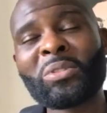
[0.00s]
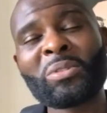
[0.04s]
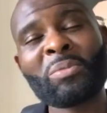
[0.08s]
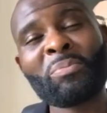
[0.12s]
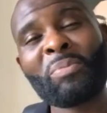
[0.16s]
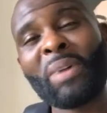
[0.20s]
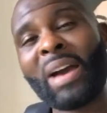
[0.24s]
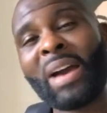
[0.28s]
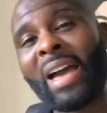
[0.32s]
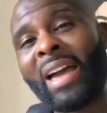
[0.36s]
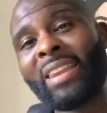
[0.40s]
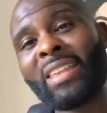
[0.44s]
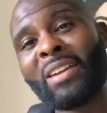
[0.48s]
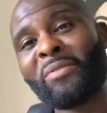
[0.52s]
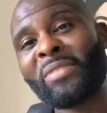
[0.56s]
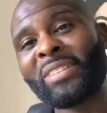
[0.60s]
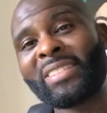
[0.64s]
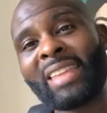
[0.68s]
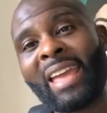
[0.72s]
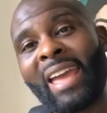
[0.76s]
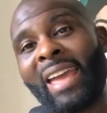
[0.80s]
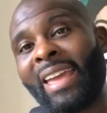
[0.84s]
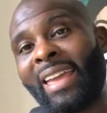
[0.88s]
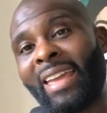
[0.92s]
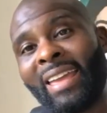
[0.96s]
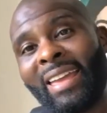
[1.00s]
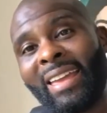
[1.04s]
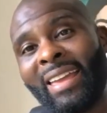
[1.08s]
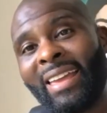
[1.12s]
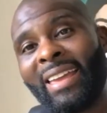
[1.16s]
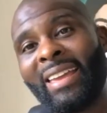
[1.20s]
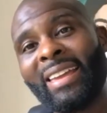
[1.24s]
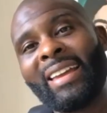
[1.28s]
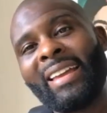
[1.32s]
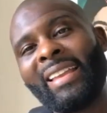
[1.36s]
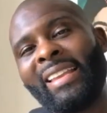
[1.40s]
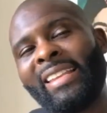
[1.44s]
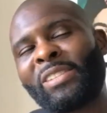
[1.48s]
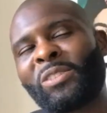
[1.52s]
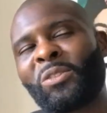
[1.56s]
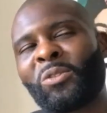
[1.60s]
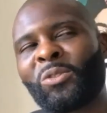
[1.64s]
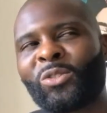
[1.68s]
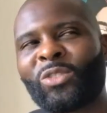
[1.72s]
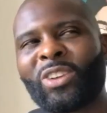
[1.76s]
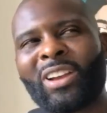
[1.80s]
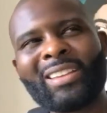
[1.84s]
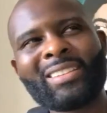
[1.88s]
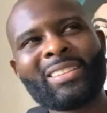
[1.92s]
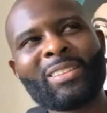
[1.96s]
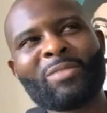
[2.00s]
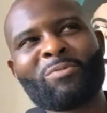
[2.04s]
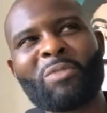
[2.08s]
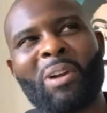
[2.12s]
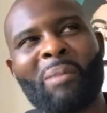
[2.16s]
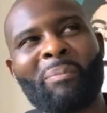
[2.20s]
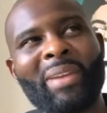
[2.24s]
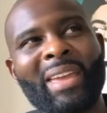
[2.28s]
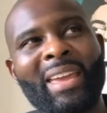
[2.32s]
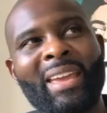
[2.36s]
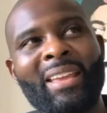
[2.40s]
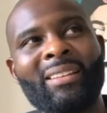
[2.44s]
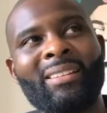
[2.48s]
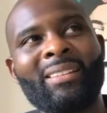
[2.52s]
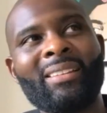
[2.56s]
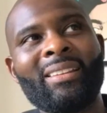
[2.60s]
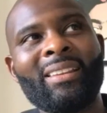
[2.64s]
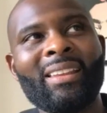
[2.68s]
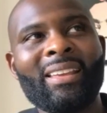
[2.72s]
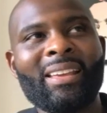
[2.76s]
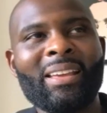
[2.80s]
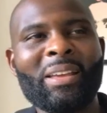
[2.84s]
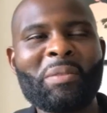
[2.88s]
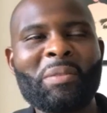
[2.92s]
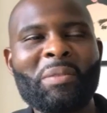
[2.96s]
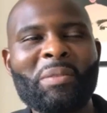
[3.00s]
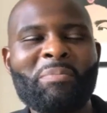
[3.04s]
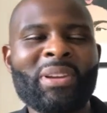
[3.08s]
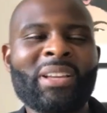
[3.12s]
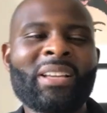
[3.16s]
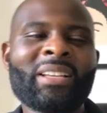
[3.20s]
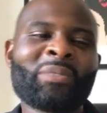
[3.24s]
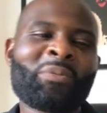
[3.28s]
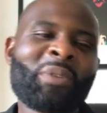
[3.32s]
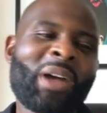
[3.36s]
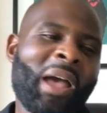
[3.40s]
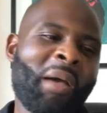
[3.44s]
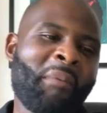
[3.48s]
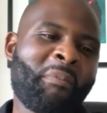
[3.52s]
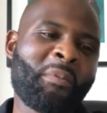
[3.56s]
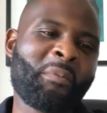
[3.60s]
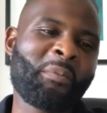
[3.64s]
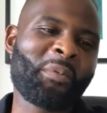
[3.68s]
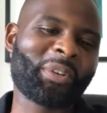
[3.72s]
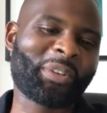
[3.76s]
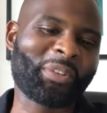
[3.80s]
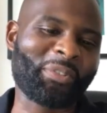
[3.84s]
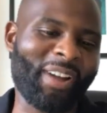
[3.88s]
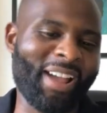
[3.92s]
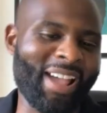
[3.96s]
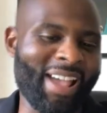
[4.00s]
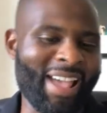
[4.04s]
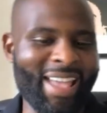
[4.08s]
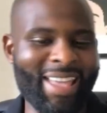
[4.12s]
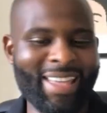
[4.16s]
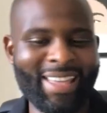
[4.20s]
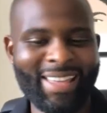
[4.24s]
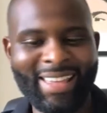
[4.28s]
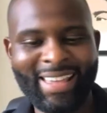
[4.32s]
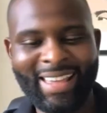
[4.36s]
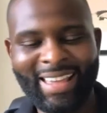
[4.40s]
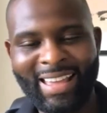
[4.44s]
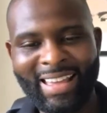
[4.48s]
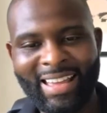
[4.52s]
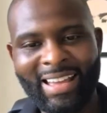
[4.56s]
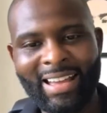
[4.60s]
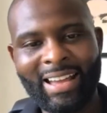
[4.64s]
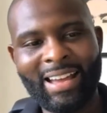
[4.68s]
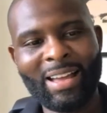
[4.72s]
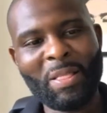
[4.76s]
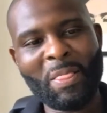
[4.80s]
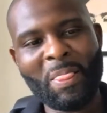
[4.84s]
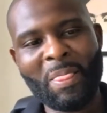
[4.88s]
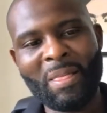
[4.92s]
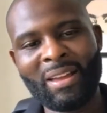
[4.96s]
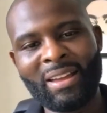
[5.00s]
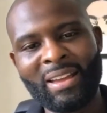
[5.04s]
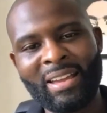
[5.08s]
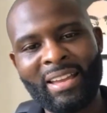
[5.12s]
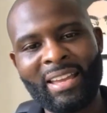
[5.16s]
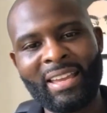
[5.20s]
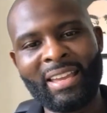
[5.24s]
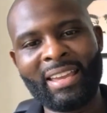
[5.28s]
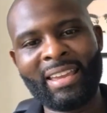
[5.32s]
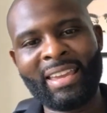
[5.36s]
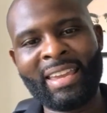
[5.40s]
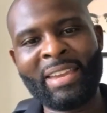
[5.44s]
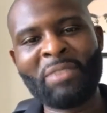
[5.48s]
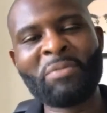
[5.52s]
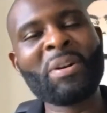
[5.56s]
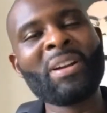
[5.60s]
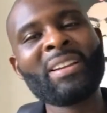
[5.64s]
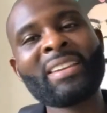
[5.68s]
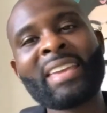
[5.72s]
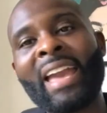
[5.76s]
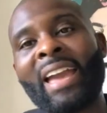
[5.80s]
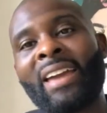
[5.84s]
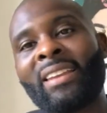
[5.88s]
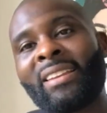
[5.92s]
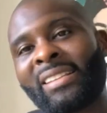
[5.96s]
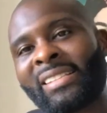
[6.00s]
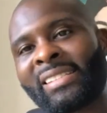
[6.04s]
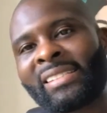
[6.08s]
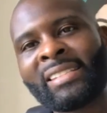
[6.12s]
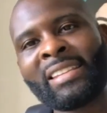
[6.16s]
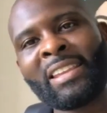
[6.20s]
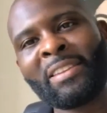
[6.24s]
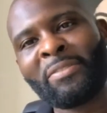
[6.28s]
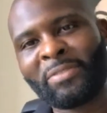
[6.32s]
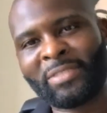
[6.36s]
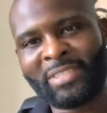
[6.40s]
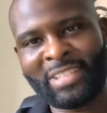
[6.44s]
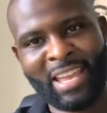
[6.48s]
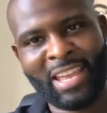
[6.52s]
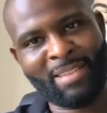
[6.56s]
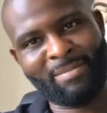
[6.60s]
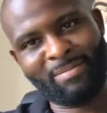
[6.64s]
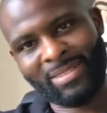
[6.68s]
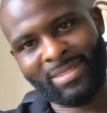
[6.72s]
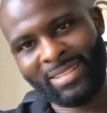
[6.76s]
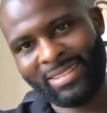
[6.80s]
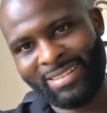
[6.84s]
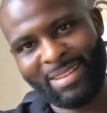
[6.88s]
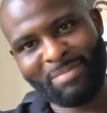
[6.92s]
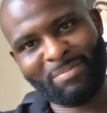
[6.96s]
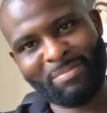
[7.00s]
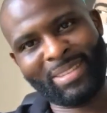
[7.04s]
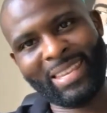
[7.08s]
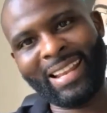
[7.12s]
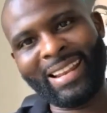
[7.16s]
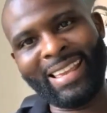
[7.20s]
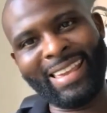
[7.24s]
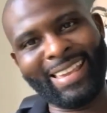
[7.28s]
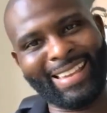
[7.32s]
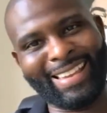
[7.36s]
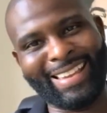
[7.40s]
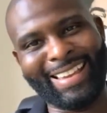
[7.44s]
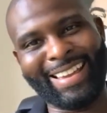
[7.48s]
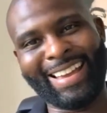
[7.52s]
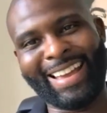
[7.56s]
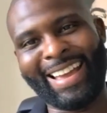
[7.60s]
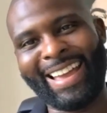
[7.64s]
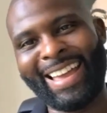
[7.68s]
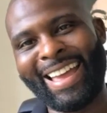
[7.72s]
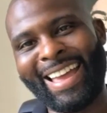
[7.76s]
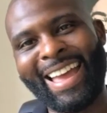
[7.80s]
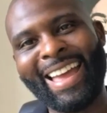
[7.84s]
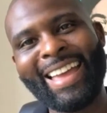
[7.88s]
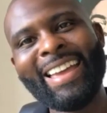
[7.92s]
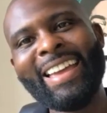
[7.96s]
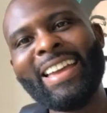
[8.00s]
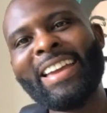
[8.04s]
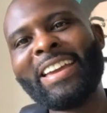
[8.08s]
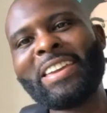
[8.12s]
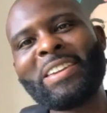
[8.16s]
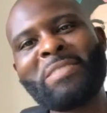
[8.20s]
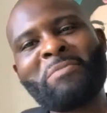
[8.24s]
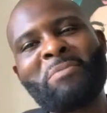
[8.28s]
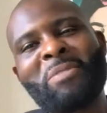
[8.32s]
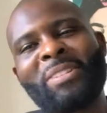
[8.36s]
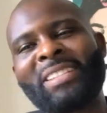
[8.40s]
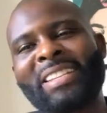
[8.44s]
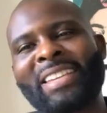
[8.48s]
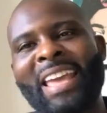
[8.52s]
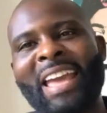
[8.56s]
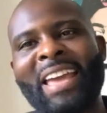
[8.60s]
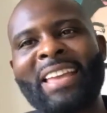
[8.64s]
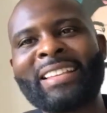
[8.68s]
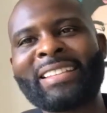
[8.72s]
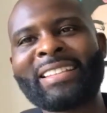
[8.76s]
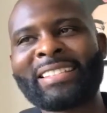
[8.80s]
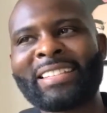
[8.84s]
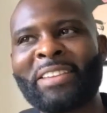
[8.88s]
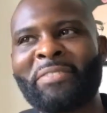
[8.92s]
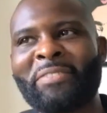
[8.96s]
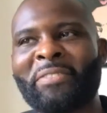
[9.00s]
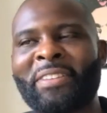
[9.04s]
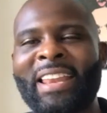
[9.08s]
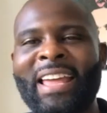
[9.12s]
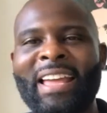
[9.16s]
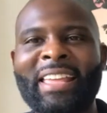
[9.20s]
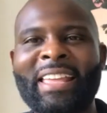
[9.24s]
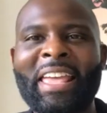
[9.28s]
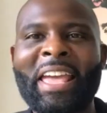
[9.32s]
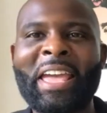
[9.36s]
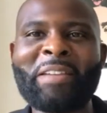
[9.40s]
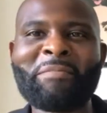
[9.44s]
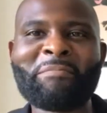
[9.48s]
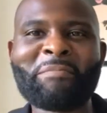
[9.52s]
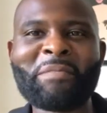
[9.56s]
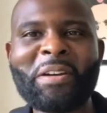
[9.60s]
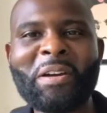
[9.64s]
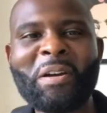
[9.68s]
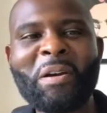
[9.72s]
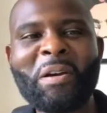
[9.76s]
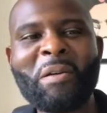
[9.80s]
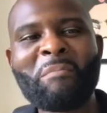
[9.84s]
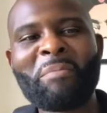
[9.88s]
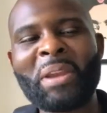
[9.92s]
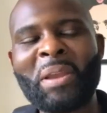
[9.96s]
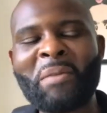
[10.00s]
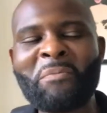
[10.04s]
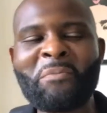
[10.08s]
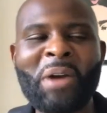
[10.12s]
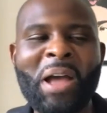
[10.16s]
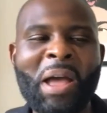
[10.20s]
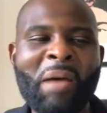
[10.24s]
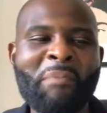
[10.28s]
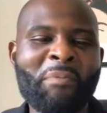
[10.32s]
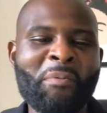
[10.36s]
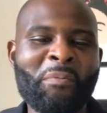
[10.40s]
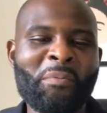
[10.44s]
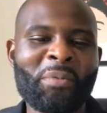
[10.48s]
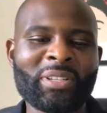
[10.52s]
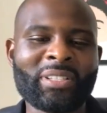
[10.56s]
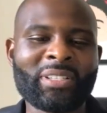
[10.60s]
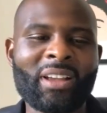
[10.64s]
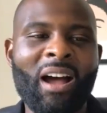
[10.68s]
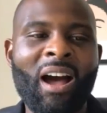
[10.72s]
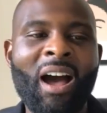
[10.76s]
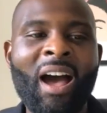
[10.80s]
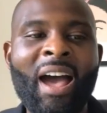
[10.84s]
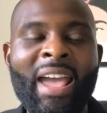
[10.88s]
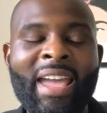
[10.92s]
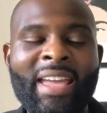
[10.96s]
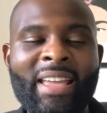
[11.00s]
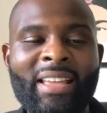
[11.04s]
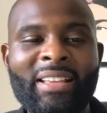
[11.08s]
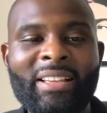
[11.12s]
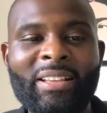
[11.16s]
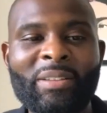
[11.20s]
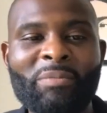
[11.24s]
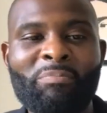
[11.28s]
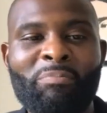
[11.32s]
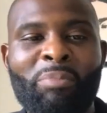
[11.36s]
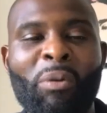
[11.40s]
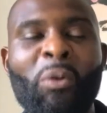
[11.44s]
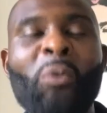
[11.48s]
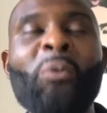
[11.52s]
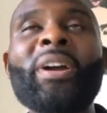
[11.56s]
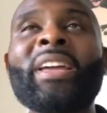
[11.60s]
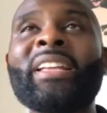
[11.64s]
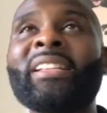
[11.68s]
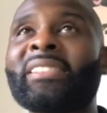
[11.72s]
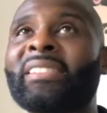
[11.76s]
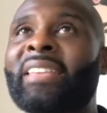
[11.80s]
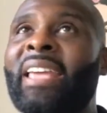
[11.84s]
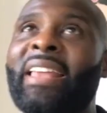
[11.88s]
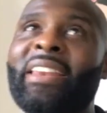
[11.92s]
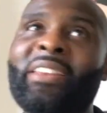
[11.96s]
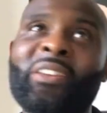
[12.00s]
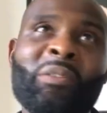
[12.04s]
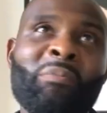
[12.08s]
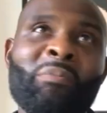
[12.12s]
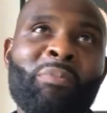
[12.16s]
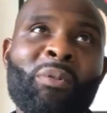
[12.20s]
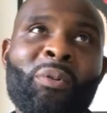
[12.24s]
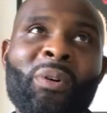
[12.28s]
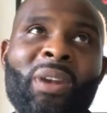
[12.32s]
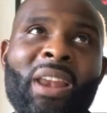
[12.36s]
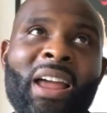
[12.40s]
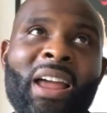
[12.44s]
to about it the other day, and he still tries to rub it in, because what happened was, right, he weren't getting a sniff, James. I'm telling you, he wasn't getting a sniff in that game. But then what happened was, Paul Ince headed the ball